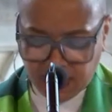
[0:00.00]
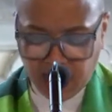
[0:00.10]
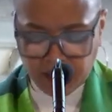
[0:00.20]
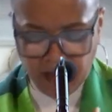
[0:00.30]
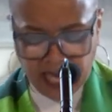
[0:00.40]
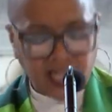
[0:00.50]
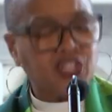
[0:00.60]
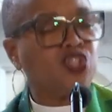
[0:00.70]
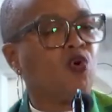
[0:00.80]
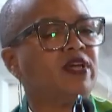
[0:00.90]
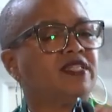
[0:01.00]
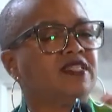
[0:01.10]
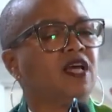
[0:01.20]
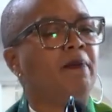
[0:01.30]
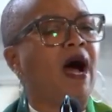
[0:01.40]
begin making
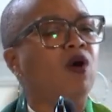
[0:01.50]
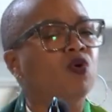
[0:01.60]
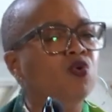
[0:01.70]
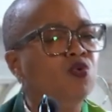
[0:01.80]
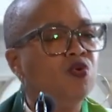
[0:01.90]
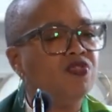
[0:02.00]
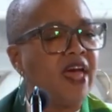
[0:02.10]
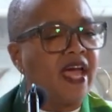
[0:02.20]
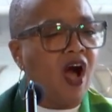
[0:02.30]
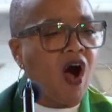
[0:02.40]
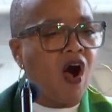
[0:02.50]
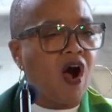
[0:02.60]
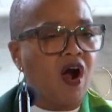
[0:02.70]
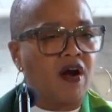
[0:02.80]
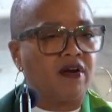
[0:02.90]
choices about who they
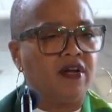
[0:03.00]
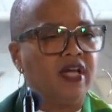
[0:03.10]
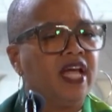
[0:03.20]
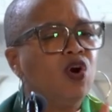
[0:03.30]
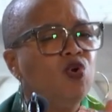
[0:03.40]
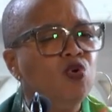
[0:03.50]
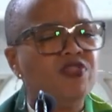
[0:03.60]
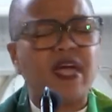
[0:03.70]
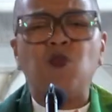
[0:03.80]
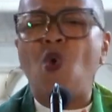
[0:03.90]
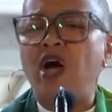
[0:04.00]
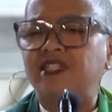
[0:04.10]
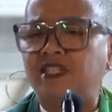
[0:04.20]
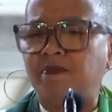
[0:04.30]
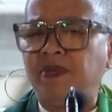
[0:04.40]
are, who they
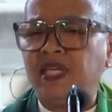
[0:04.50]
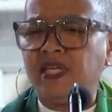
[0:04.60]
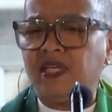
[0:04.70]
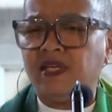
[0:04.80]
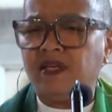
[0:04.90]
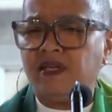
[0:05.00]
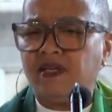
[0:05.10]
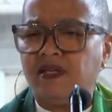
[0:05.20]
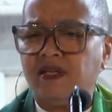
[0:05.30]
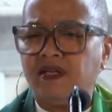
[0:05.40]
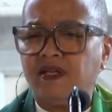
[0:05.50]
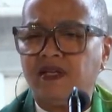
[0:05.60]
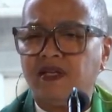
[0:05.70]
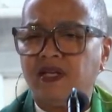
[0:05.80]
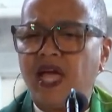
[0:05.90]
want to be,
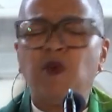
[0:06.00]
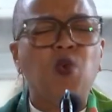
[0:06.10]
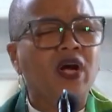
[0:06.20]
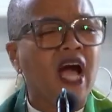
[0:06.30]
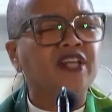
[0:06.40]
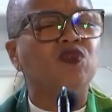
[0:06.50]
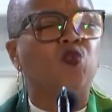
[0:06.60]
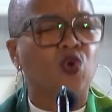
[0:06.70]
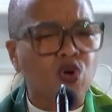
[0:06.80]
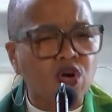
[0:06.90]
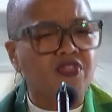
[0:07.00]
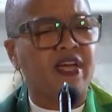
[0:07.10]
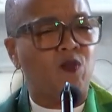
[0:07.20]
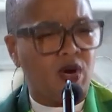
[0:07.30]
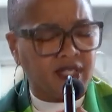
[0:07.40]
and what kind of world
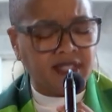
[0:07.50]
they want to